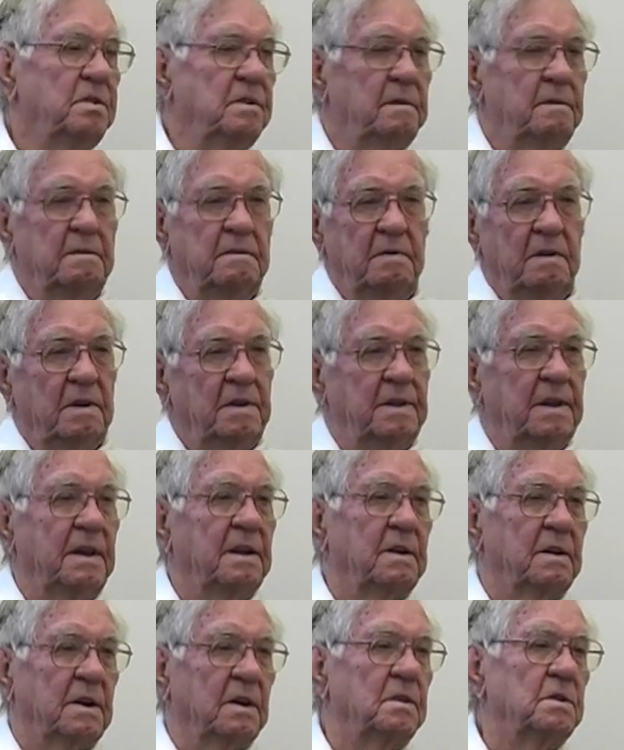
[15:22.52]
and then
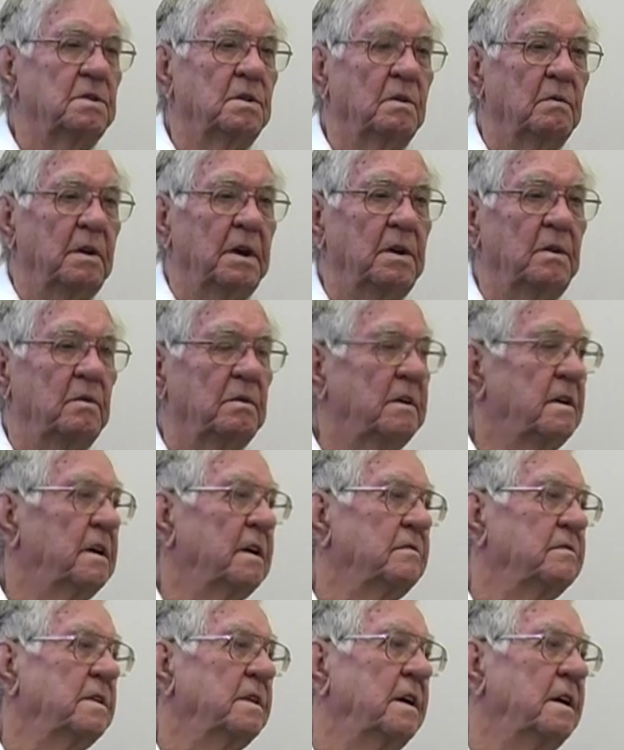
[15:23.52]
they couldn't go anywhere
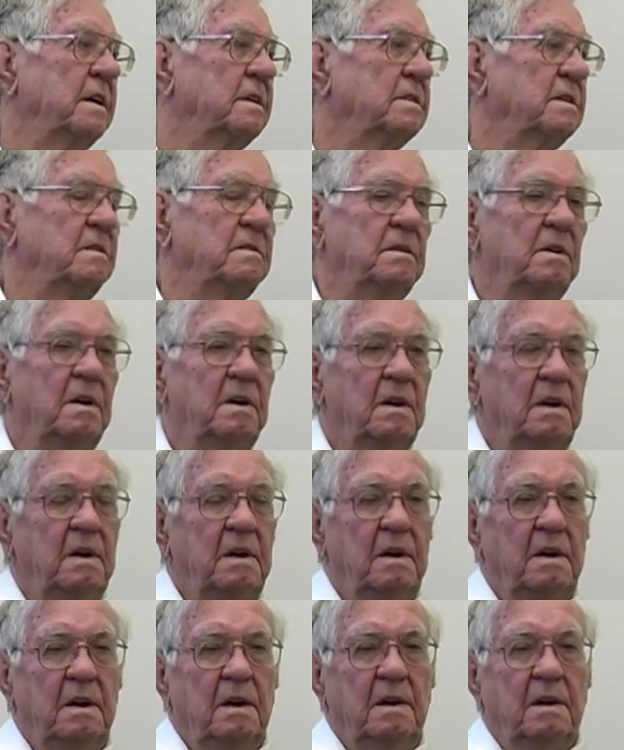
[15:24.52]
after that. And right.
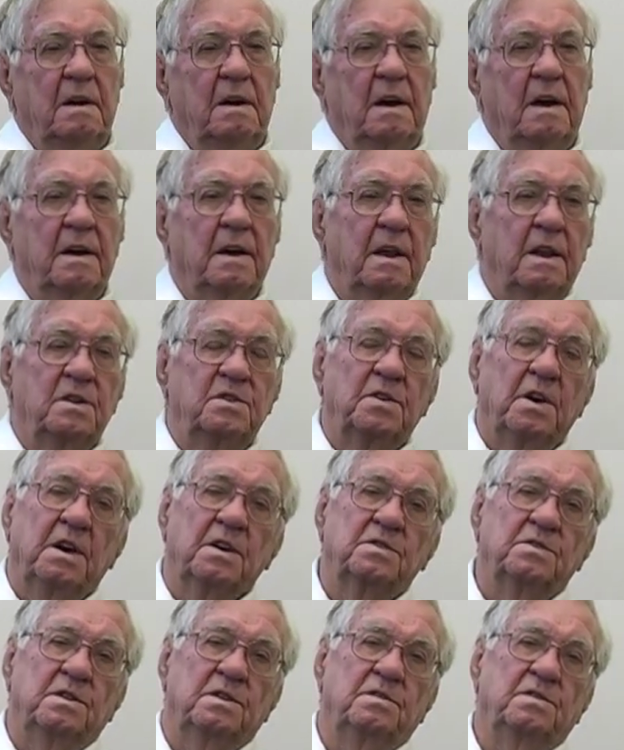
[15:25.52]
I got a
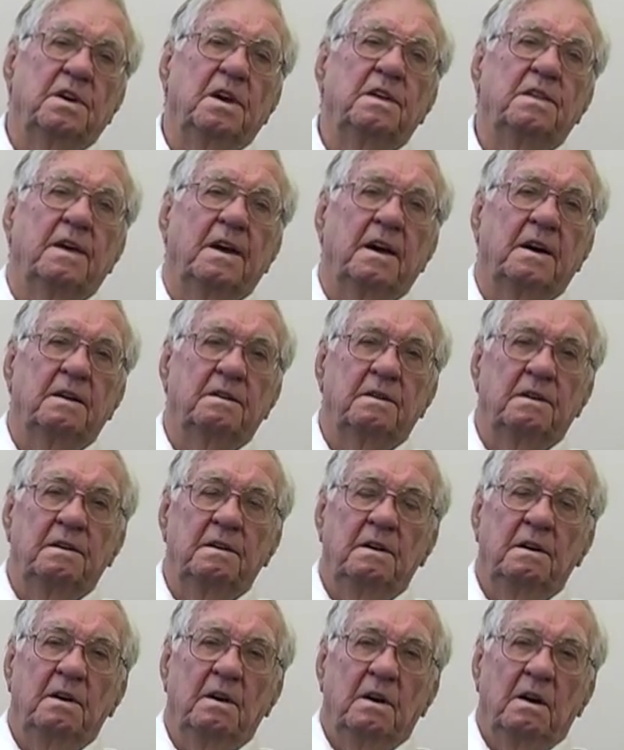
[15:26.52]
chance to see that, and
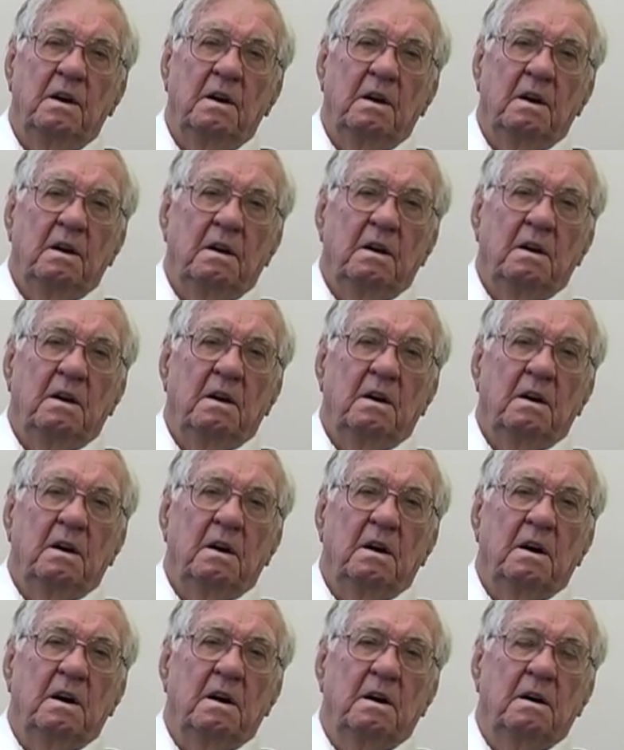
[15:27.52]

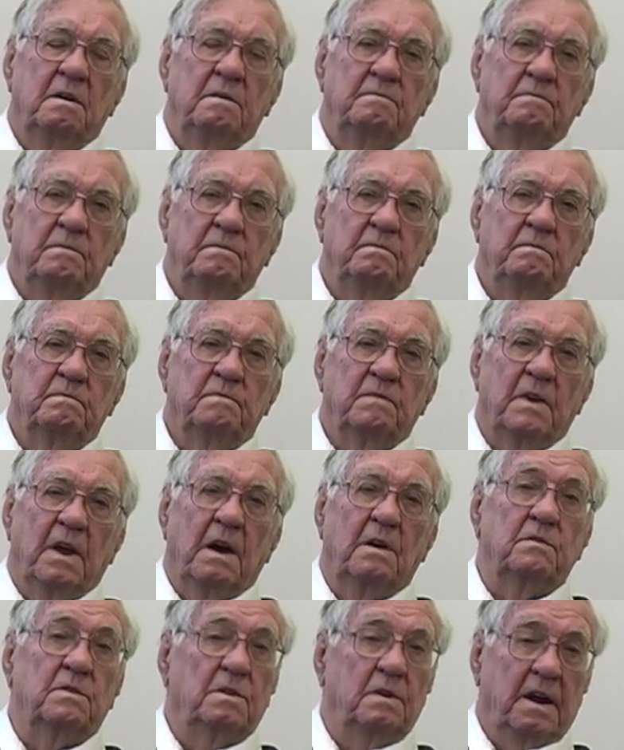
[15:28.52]
I
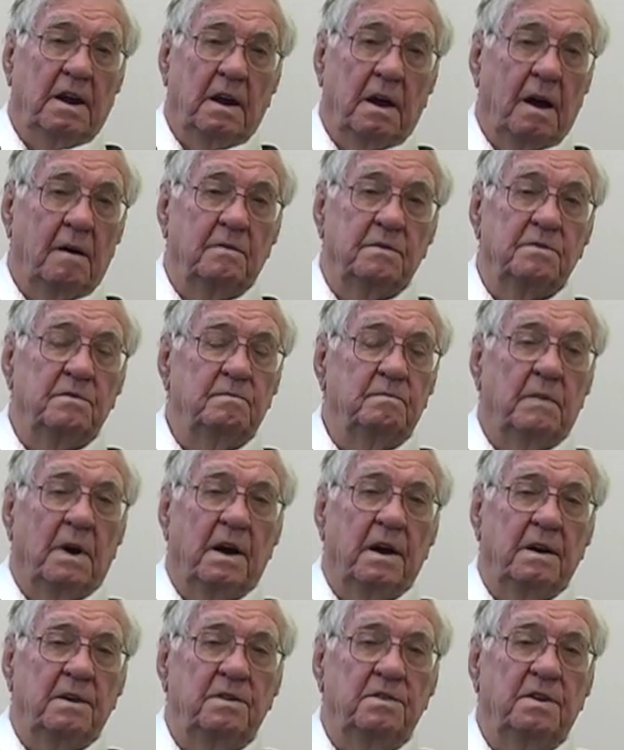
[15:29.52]
was,
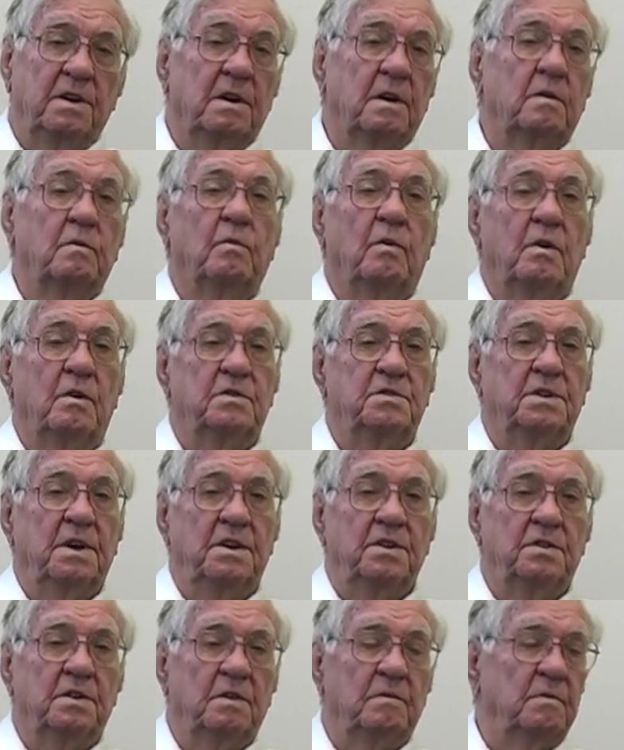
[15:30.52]
my general quarter
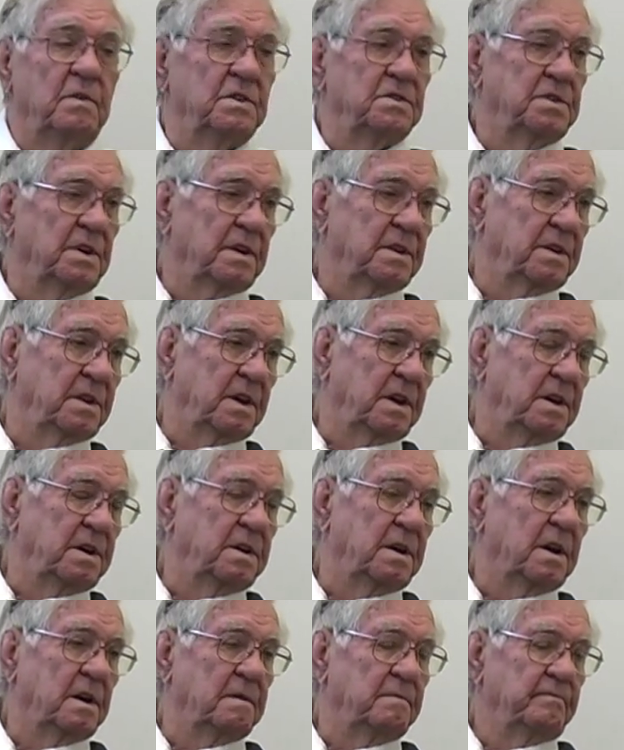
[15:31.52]
station was in
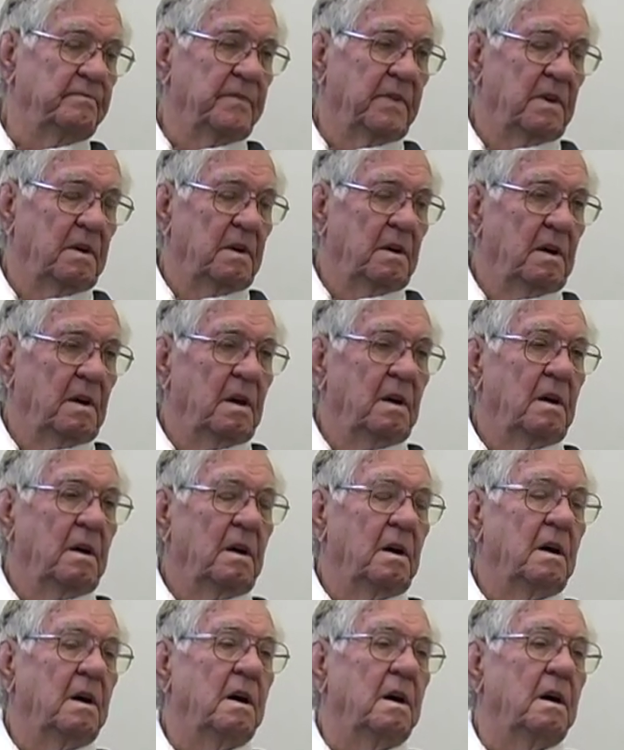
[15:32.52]
the
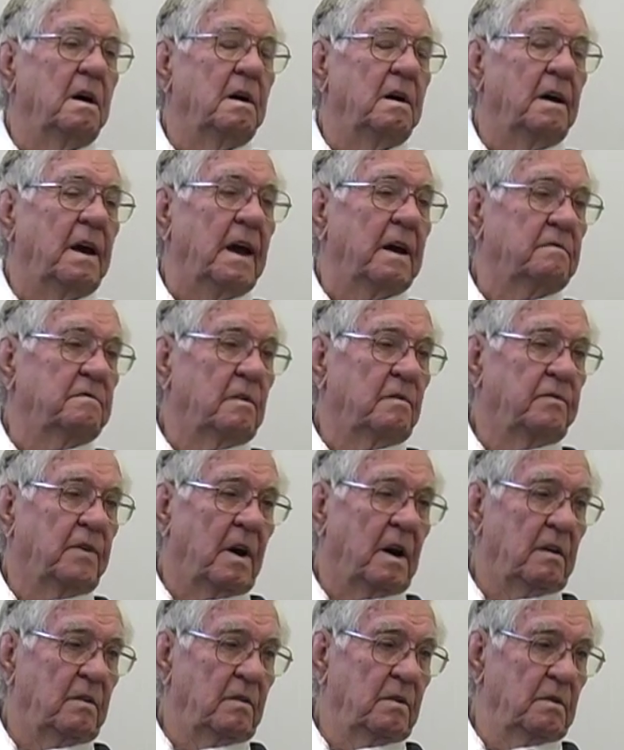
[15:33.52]
after
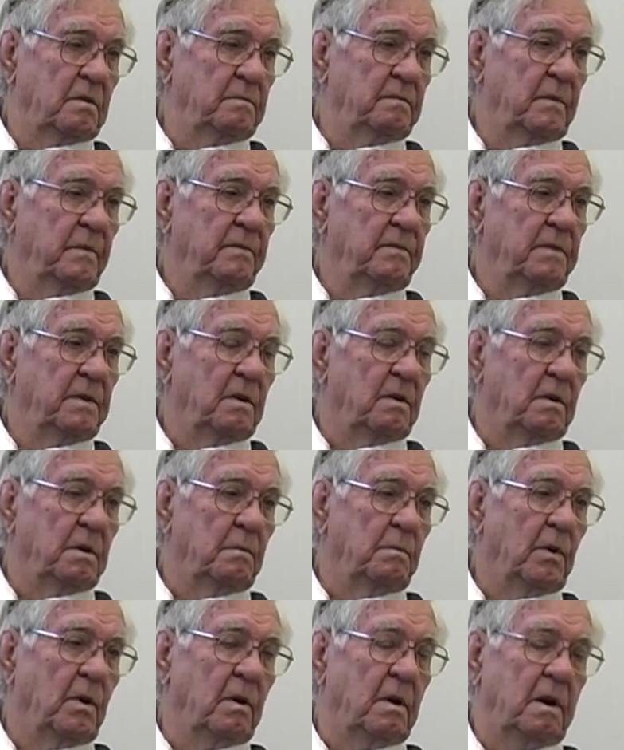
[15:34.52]
fire room on the
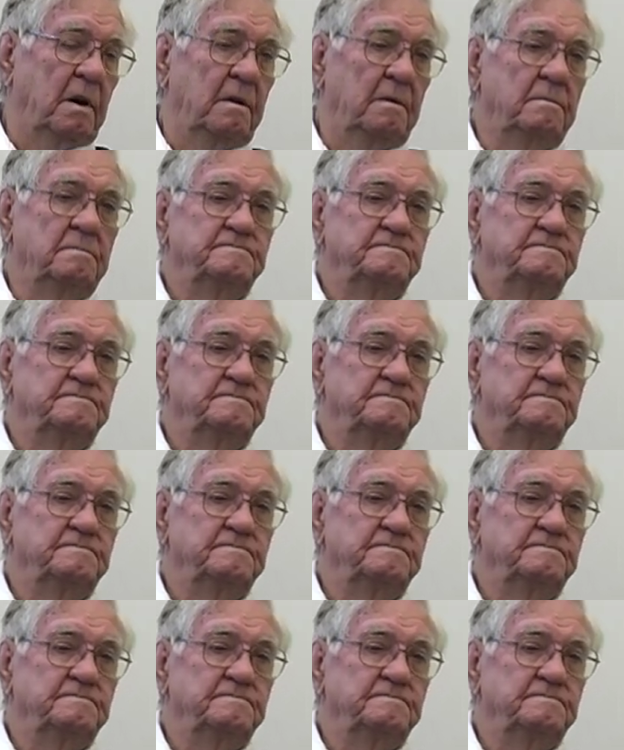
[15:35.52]
boiler,